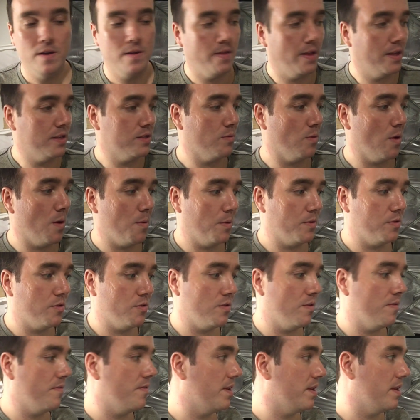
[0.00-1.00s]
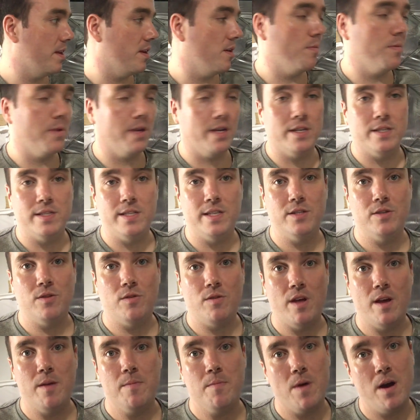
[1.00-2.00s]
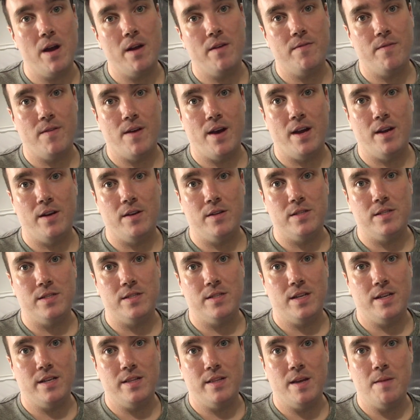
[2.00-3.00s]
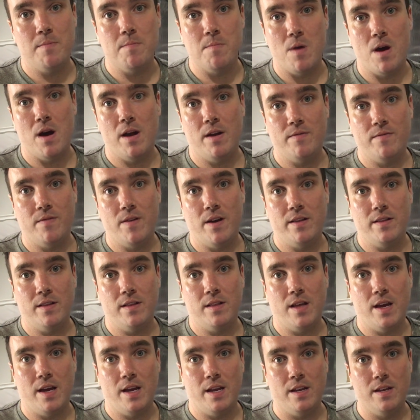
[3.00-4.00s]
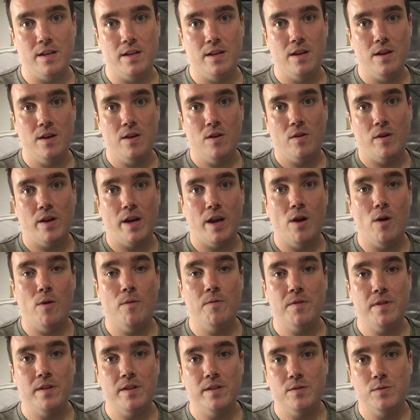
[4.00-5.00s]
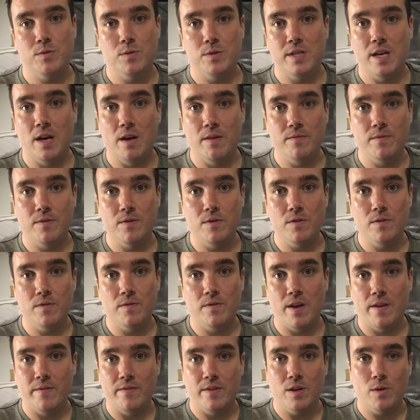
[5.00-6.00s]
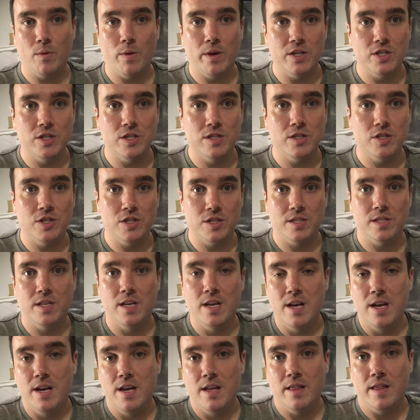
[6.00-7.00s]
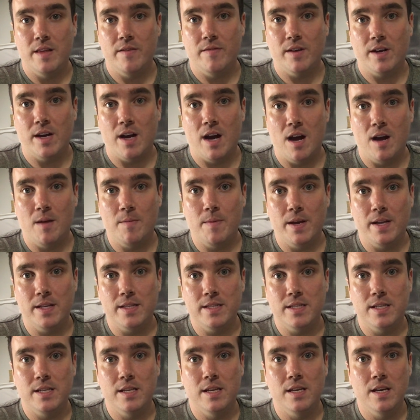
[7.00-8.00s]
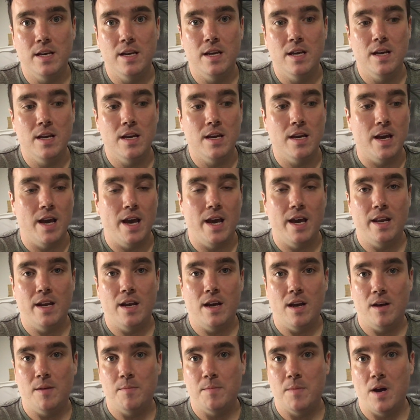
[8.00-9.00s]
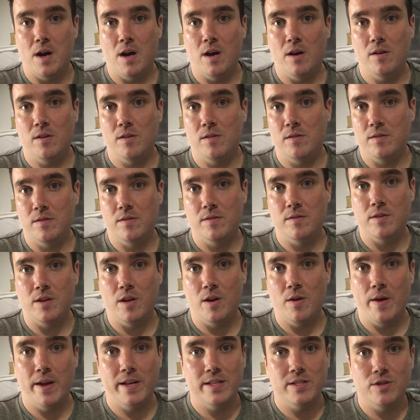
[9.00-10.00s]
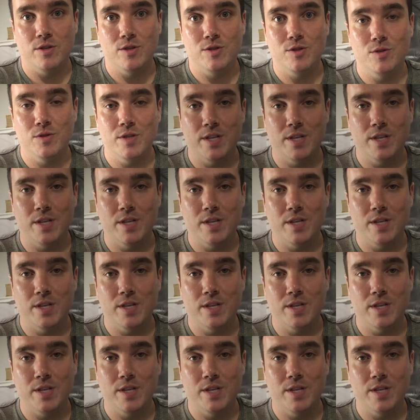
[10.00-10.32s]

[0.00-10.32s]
that's why I want to do the video, because these are light modifiers and they modify the light. Okay, hopefully this was helpful. If you have any questions, just leave a comment, and I'll answer as soon